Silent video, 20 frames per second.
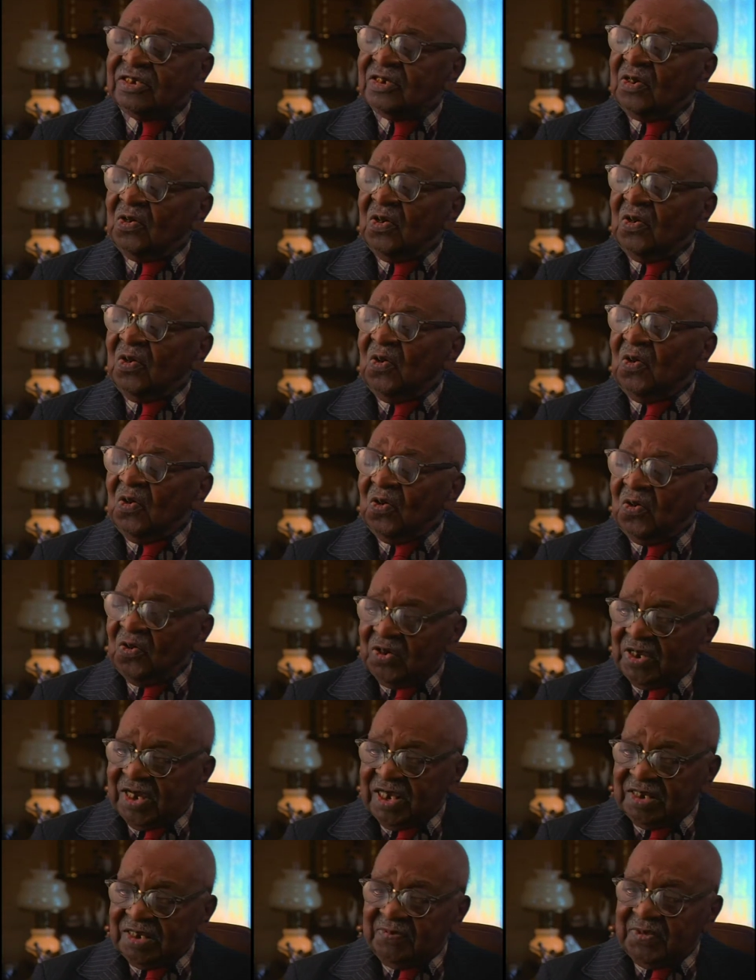know a whole
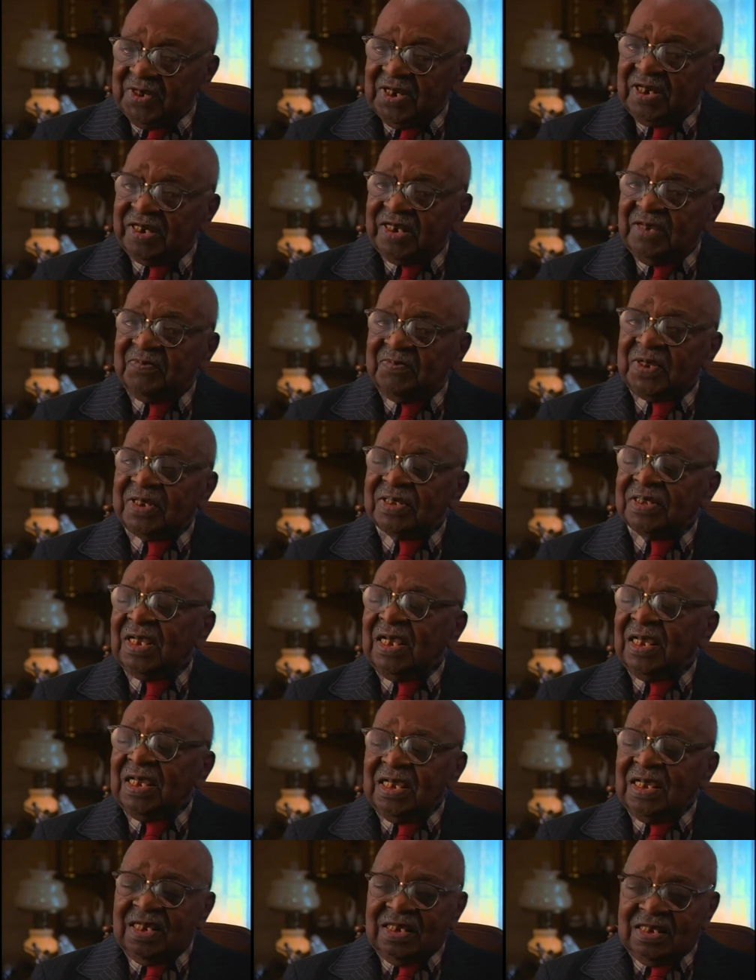lot about him, but
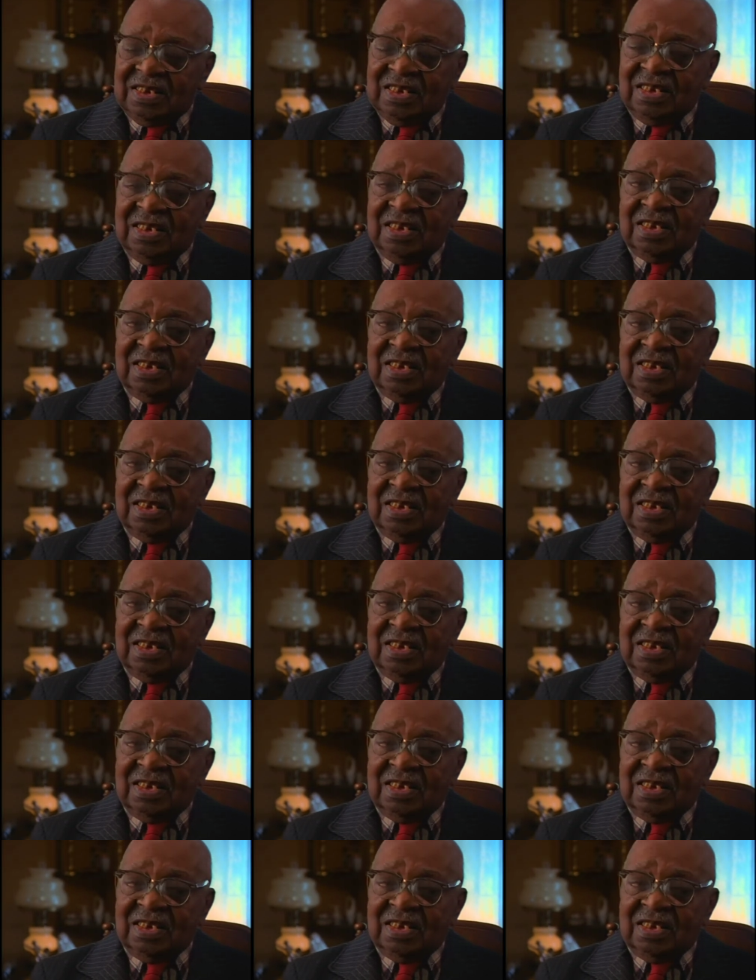uh,